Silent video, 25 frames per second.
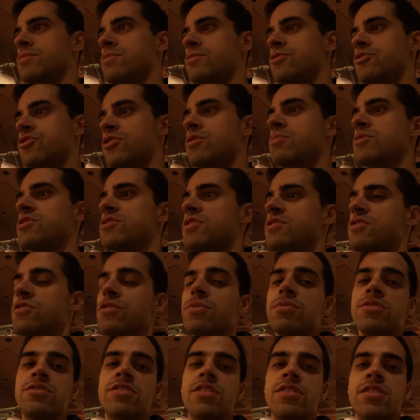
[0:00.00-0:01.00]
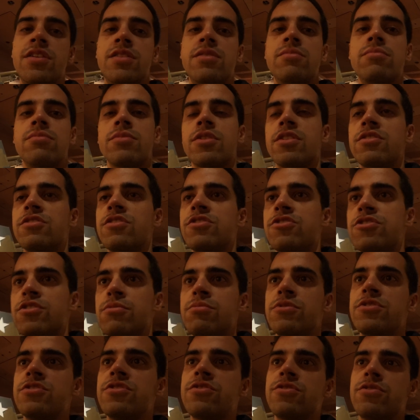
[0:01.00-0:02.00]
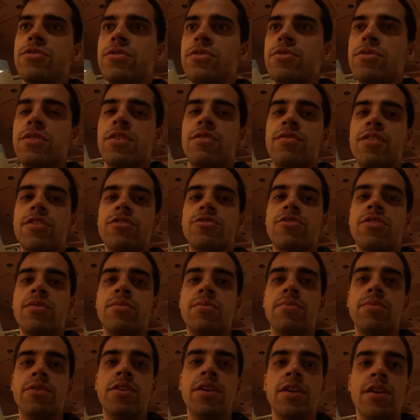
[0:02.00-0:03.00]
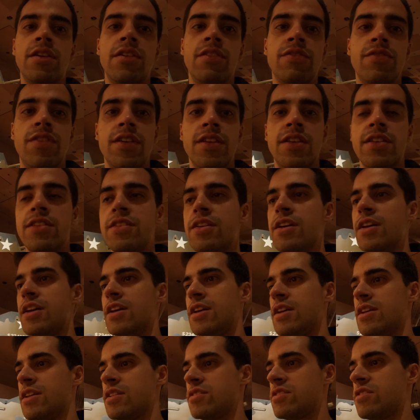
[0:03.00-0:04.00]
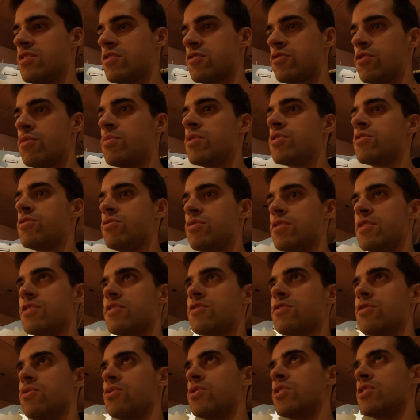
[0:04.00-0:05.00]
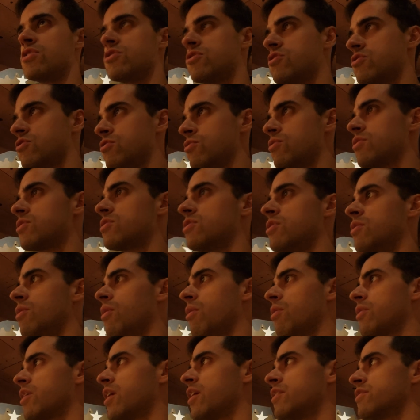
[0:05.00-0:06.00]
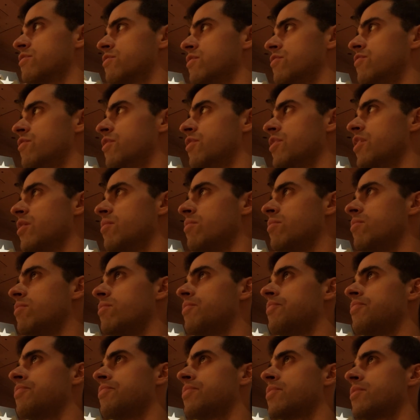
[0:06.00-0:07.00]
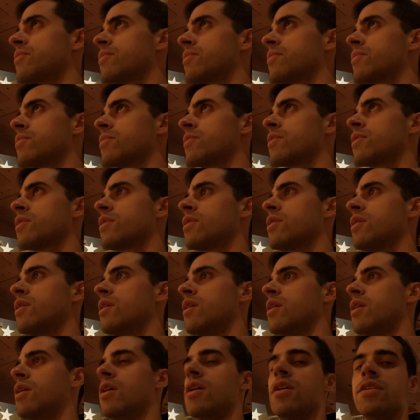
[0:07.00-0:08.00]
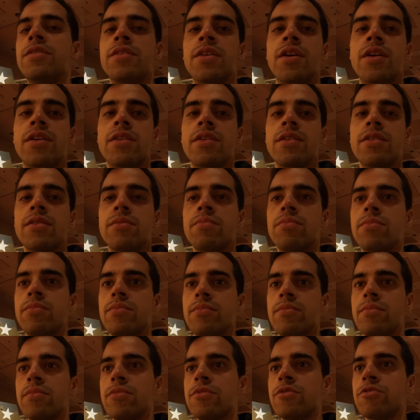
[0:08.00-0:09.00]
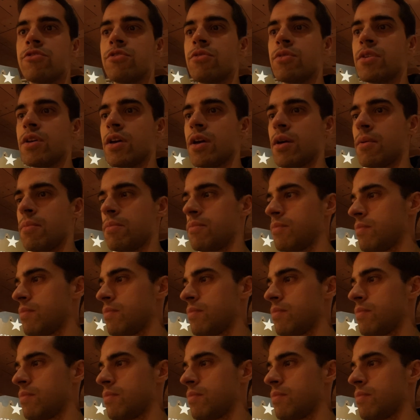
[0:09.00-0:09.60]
Germans and Soviets, and then because the Germans eventually they invaded the Soviet Union, so they took the whole country for them. And then, so yeah,